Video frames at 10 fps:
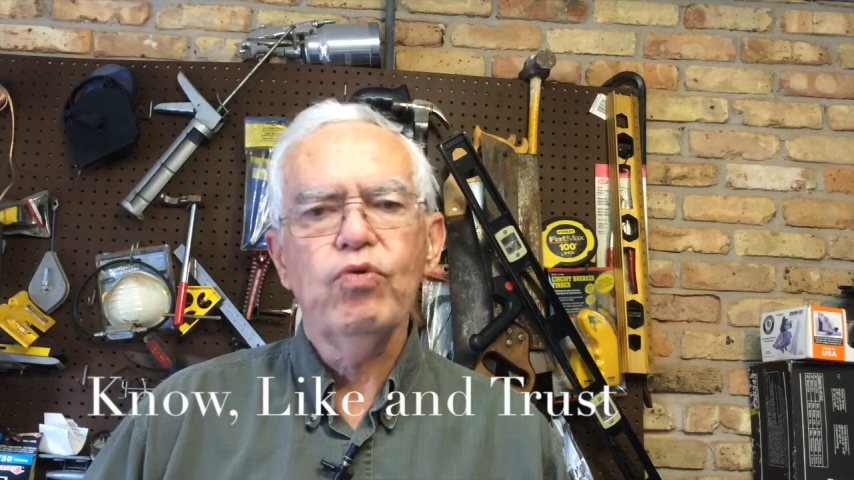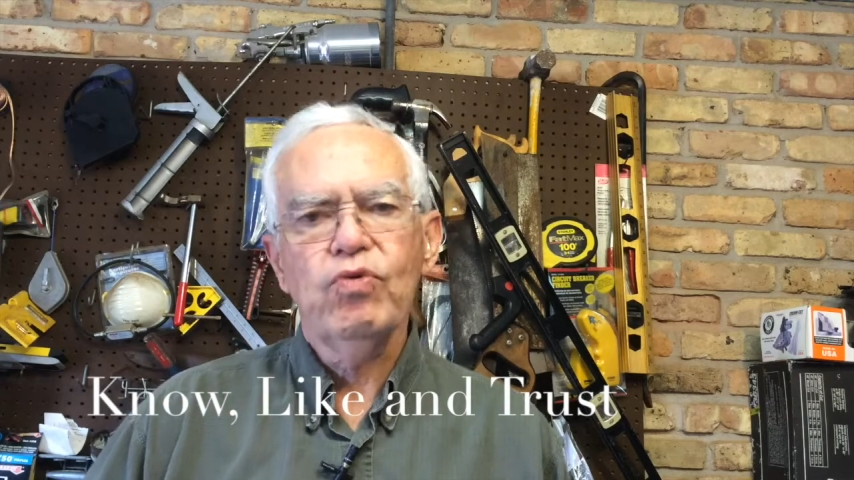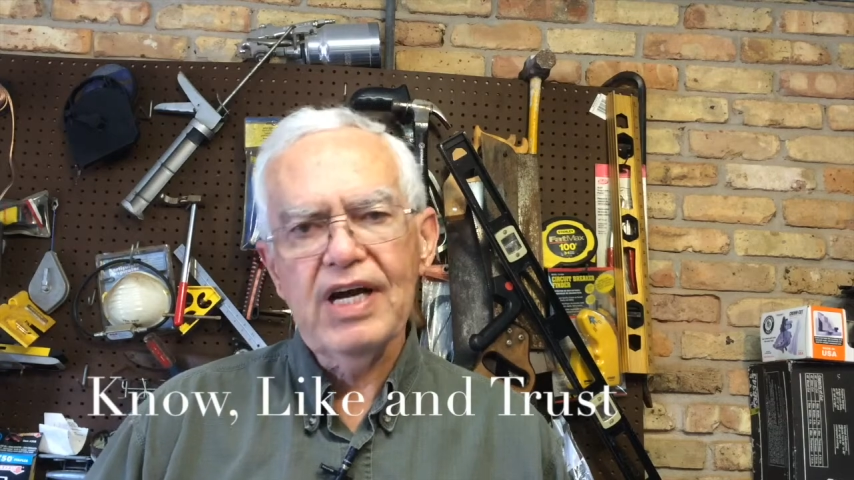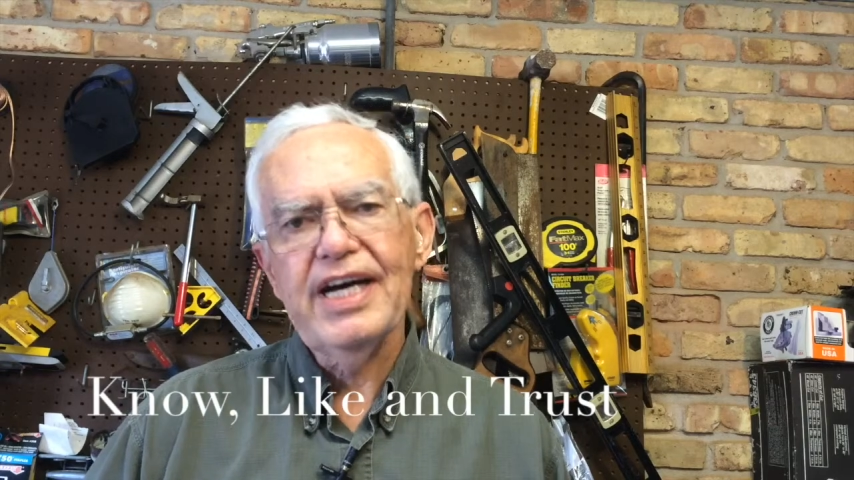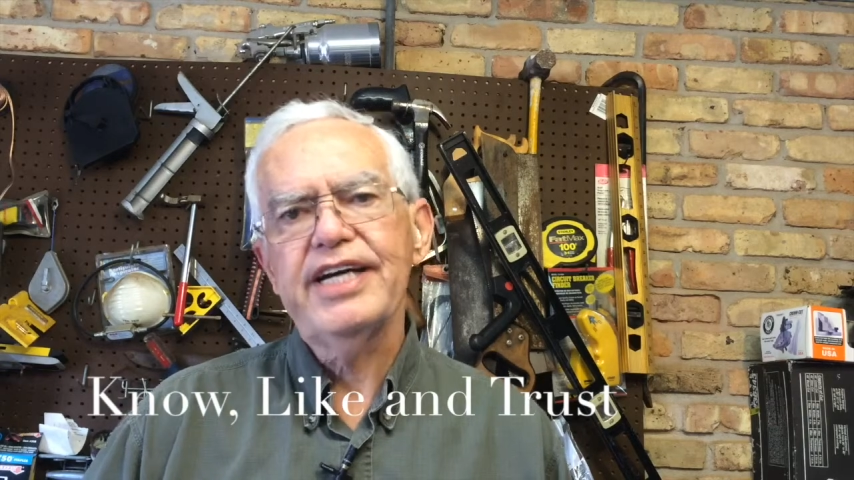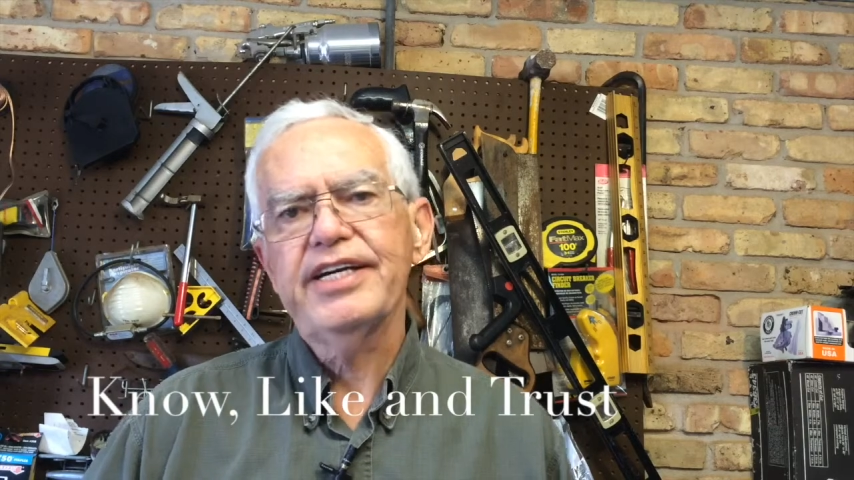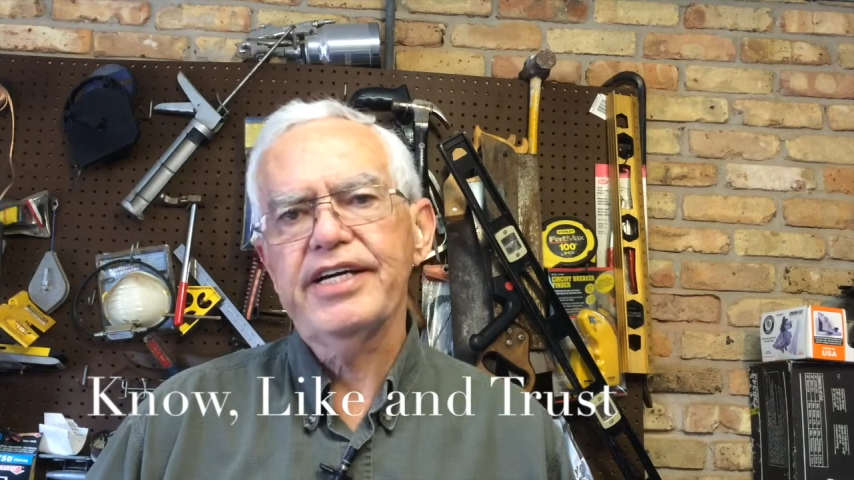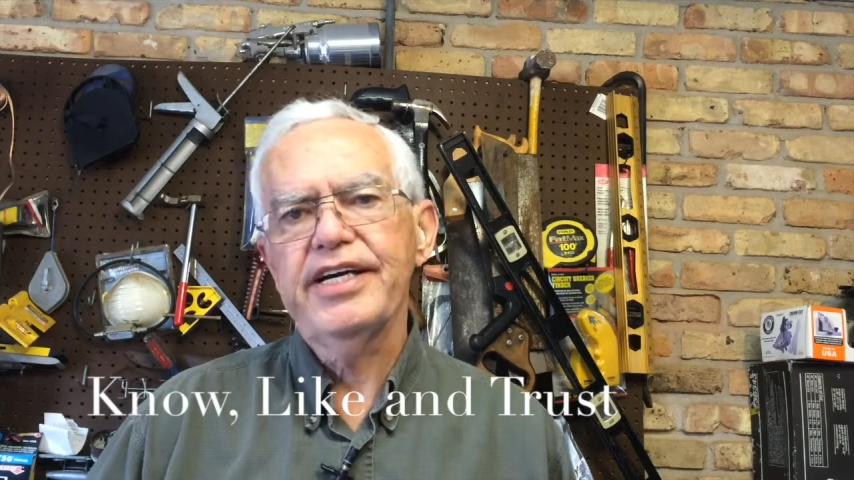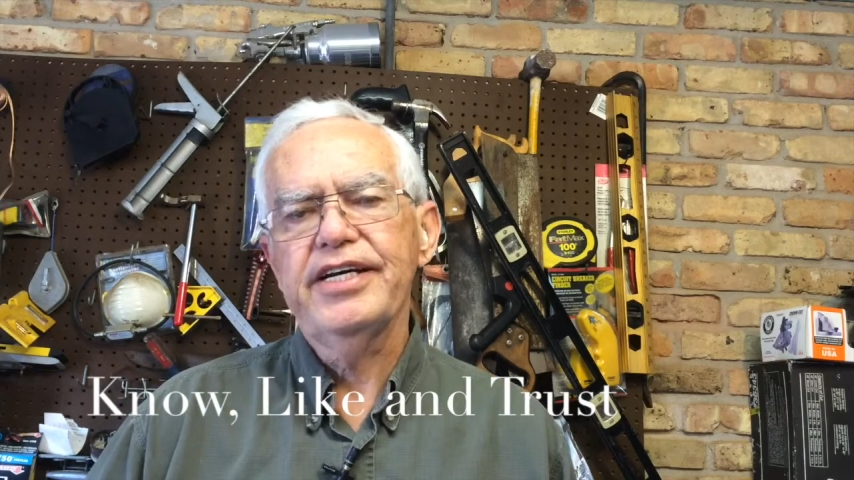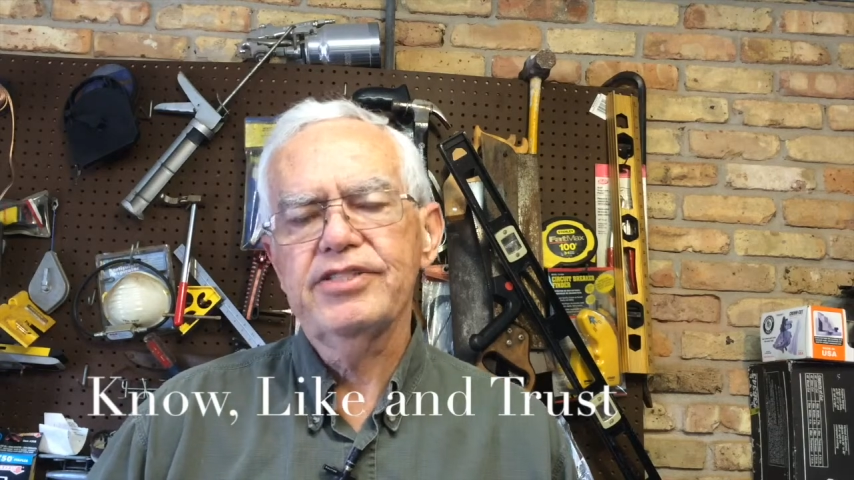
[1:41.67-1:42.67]
like,
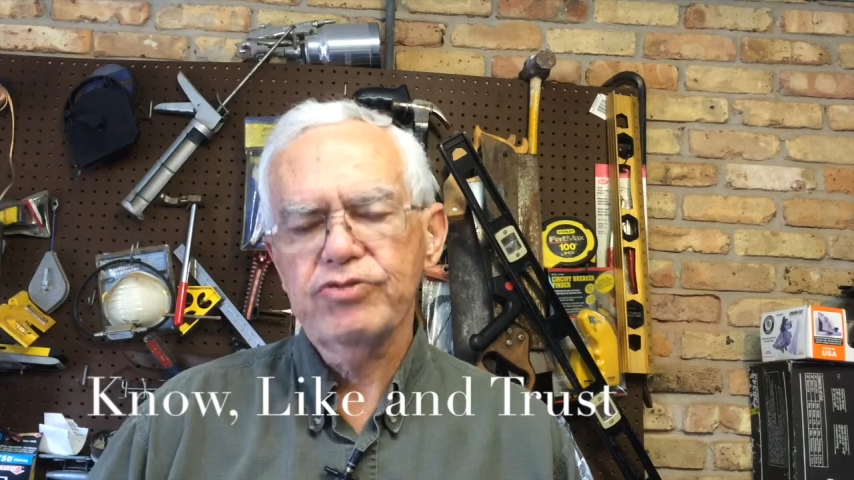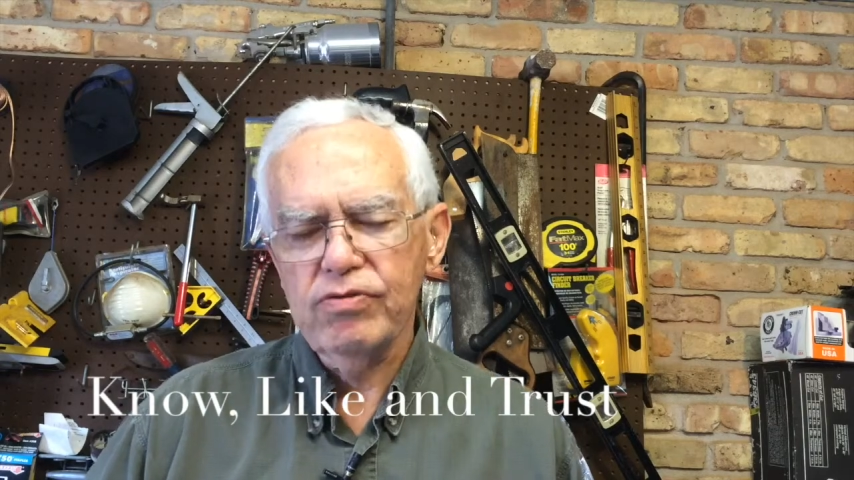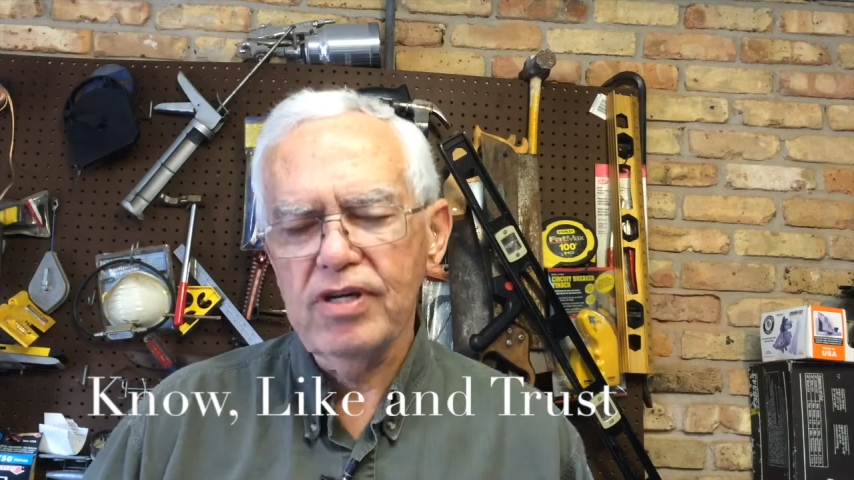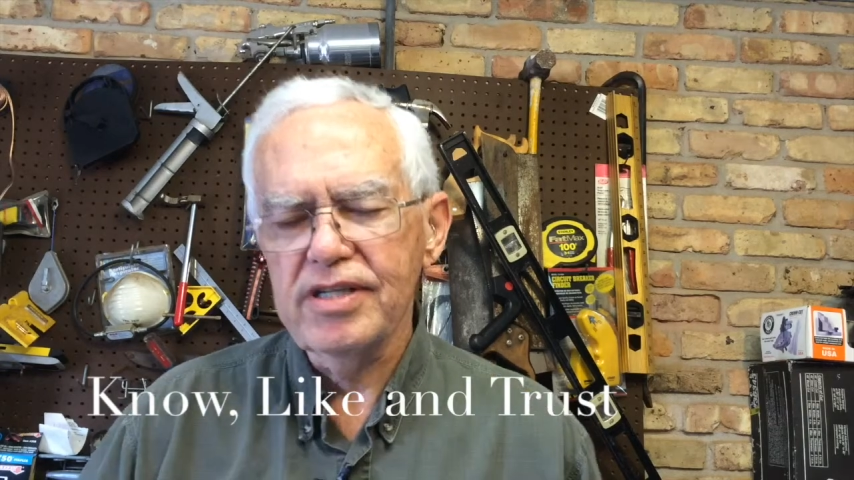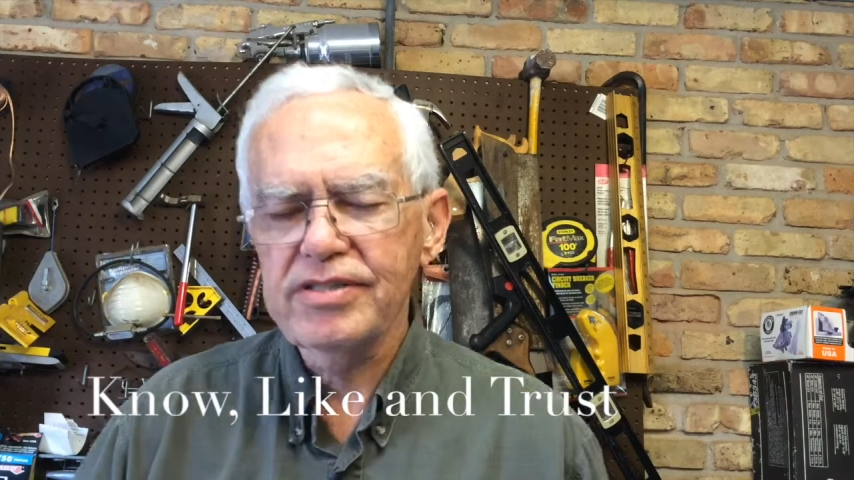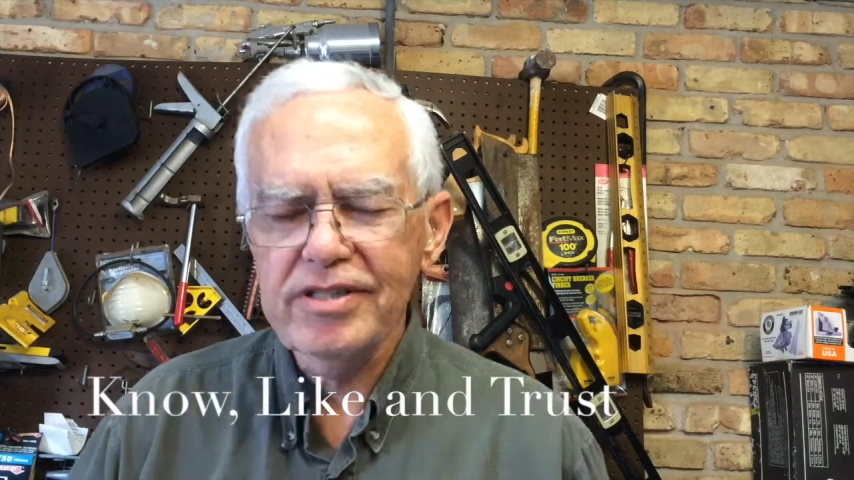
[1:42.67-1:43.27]
and trust.